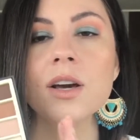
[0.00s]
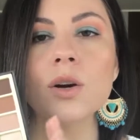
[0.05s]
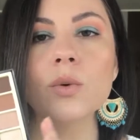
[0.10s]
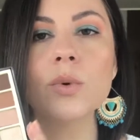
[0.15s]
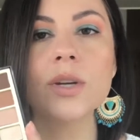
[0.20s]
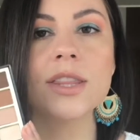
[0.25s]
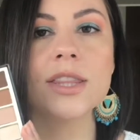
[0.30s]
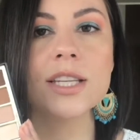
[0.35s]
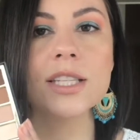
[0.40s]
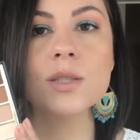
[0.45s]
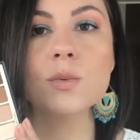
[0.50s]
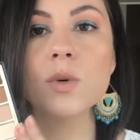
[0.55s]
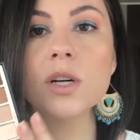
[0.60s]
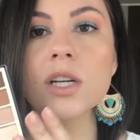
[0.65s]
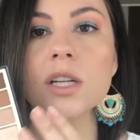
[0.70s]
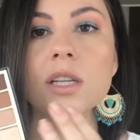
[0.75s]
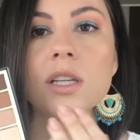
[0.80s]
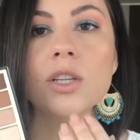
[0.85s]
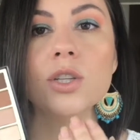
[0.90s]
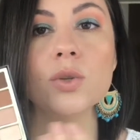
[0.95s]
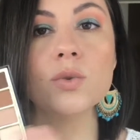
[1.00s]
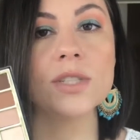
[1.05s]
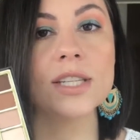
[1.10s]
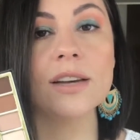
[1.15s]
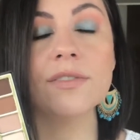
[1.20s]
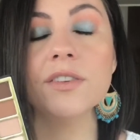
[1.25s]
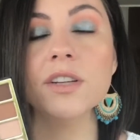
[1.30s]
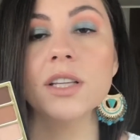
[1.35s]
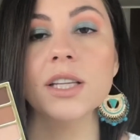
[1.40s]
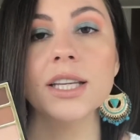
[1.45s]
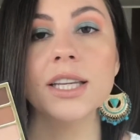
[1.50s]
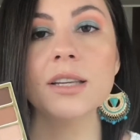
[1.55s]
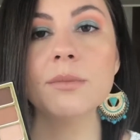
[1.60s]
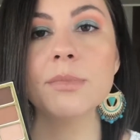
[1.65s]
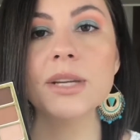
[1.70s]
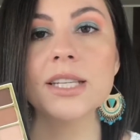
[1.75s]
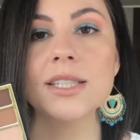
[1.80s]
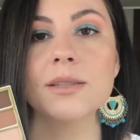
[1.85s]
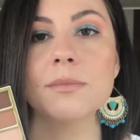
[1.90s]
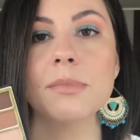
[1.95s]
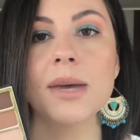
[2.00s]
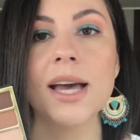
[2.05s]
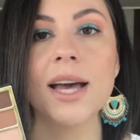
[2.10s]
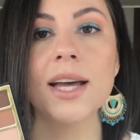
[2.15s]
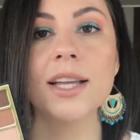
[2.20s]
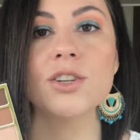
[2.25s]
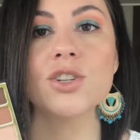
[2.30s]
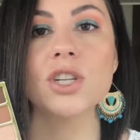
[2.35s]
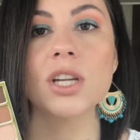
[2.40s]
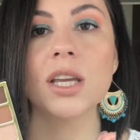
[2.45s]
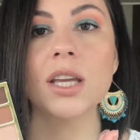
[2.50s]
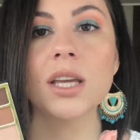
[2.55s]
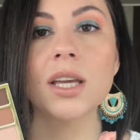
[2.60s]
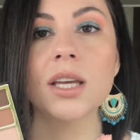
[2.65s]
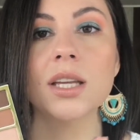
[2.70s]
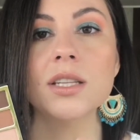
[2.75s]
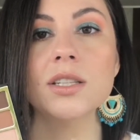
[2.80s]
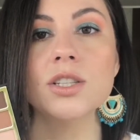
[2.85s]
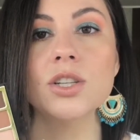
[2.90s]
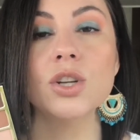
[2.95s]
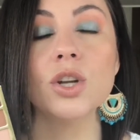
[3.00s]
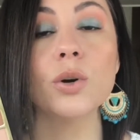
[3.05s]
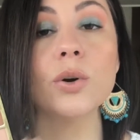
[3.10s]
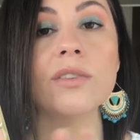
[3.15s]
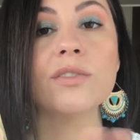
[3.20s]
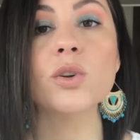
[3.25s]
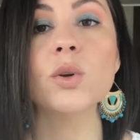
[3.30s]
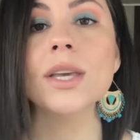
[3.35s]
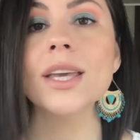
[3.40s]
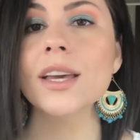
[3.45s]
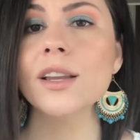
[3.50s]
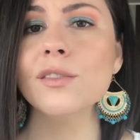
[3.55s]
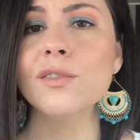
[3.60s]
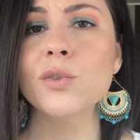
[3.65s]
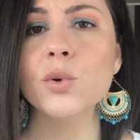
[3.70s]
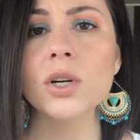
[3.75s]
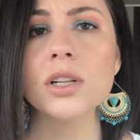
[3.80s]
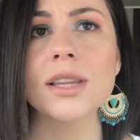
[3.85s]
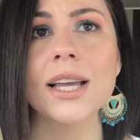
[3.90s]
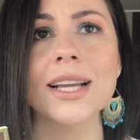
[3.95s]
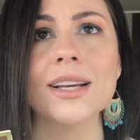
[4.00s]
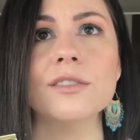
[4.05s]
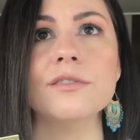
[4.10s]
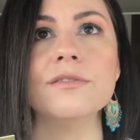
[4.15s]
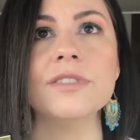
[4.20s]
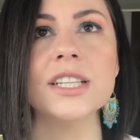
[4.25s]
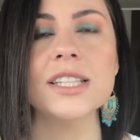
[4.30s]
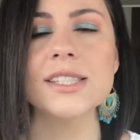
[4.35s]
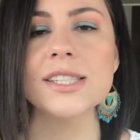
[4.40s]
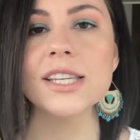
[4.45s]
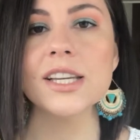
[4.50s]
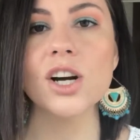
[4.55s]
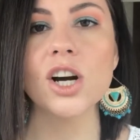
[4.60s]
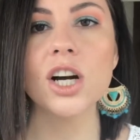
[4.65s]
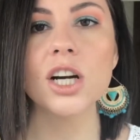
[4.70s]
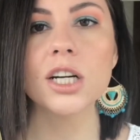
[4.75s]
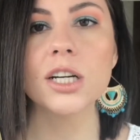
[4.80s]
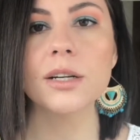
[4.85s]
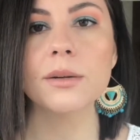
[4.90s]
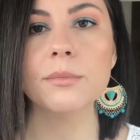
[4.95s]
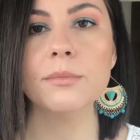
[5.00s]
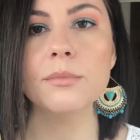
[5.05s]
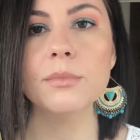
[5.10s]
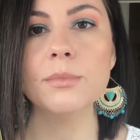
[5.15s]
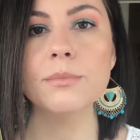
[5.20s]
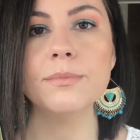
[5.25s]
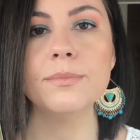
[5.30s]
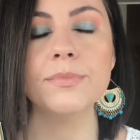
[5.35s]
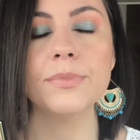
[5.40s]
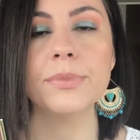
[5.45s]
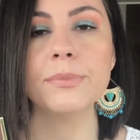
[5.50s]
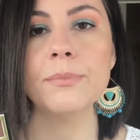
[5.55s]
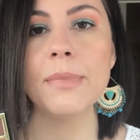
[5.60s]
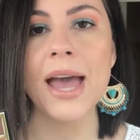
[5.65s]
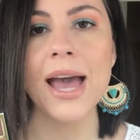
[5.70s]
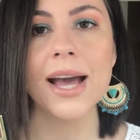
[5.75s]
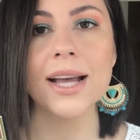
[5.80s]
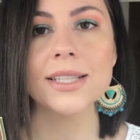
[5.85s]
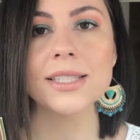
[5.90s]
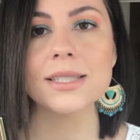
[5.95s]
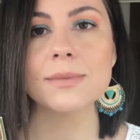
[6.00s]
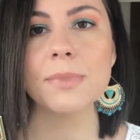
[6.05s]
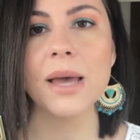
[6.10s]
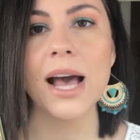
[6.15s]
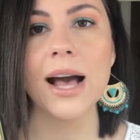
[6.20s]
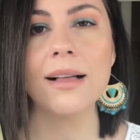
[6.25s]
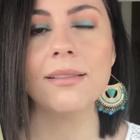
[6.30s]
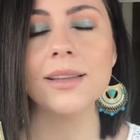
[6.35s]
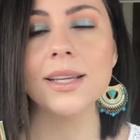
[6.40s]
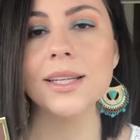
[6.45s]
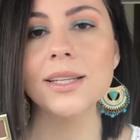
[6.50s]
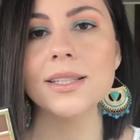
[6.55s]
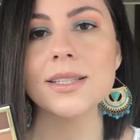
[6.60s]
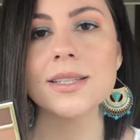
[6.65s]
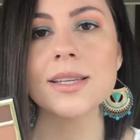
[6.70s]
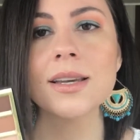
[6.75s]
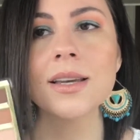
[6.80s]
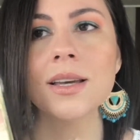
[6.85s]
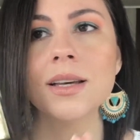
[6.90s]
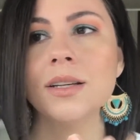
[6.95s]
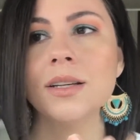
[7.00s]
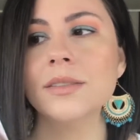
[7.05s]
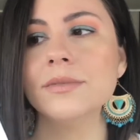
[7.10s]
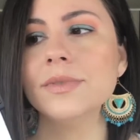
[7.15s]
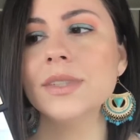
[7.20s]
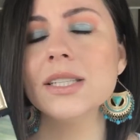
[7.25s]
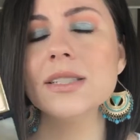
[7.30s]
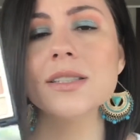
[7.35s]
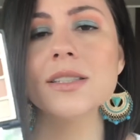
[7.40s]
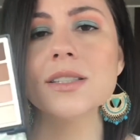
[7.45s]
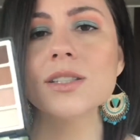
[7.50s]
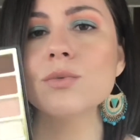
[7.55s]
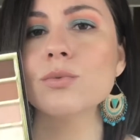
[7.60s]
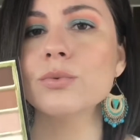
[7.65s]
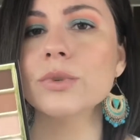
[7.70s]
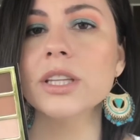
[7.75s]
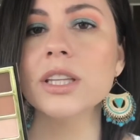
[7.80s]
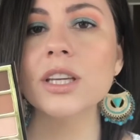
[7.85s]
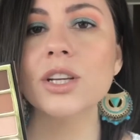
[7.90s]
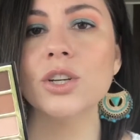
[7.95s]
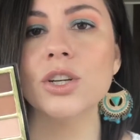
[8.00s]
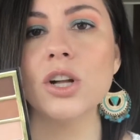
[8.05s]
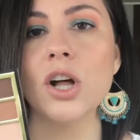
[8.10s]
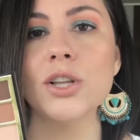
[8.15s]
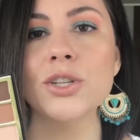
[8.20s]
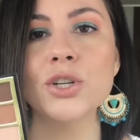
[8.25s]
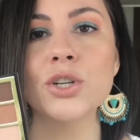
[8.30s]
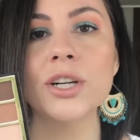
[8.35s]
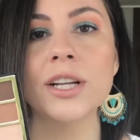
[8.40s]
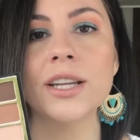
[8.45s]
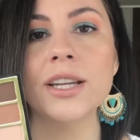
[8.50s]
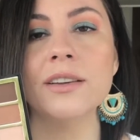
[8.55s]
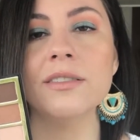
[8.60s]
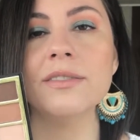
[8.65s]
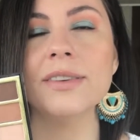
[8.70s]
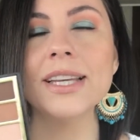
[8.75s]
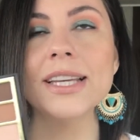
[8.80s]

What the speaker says: With this one, you definitely can mix and match, and you know, if you can't afford like a Viseart mattes palette, this is a really good alternative.